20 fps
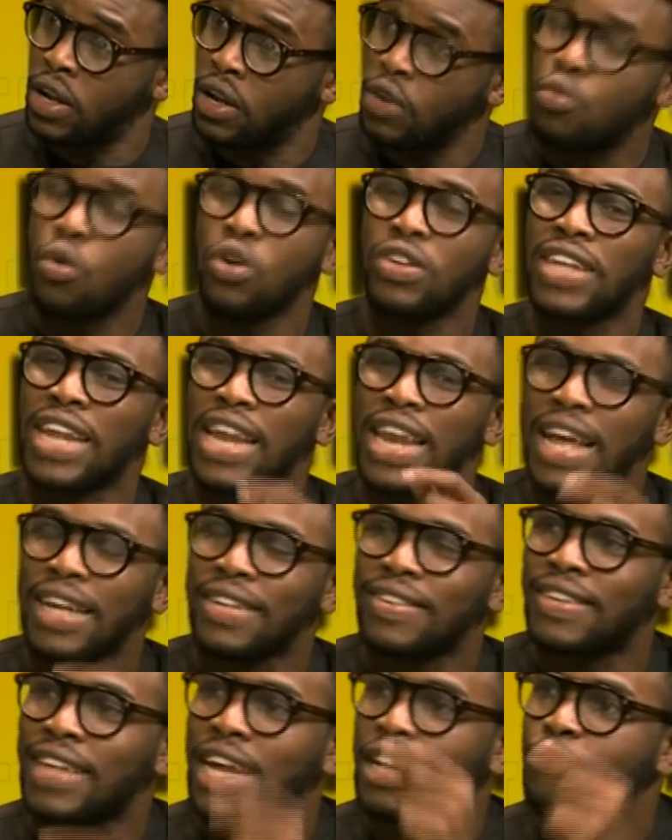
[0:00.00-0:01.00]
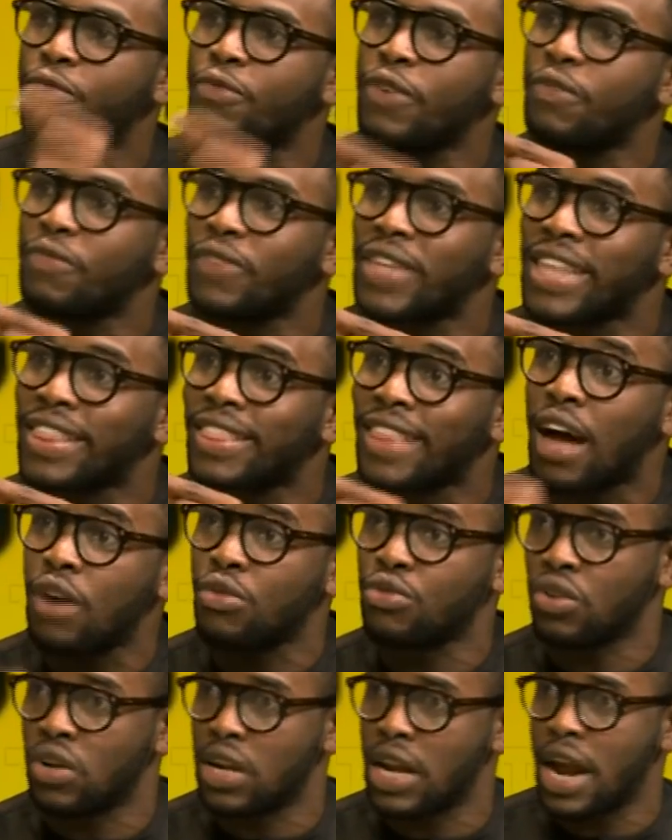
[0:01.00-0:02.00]
was less than
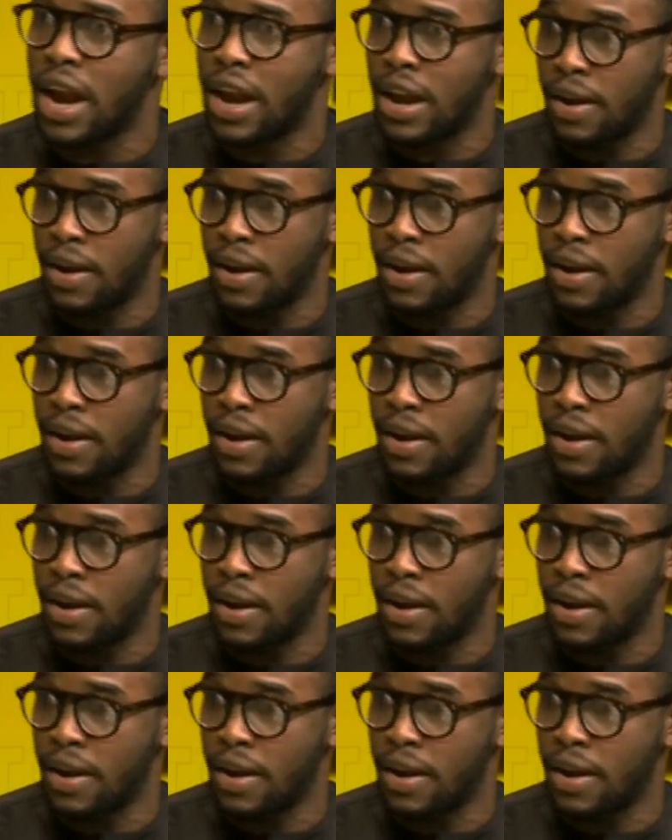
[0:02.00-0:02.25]
50,000 naira.